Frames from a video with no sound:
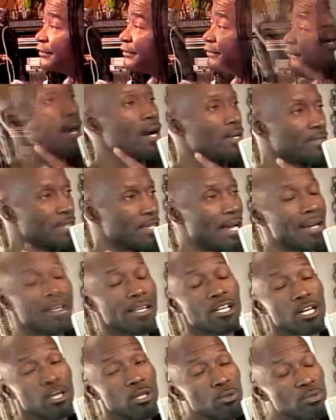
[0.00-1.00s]
that
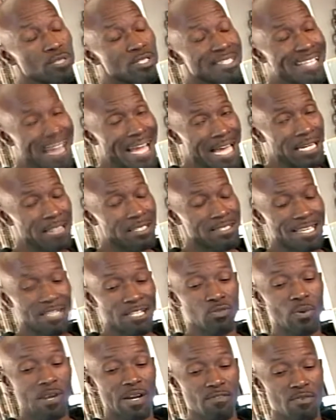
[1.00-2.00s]
includes Dallas.
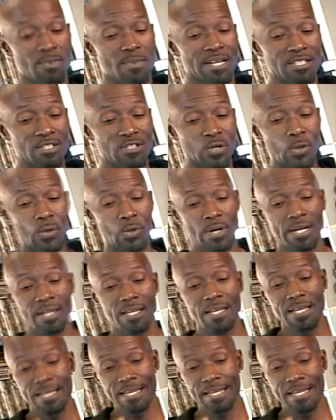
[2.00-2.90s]
That's why everybody's going.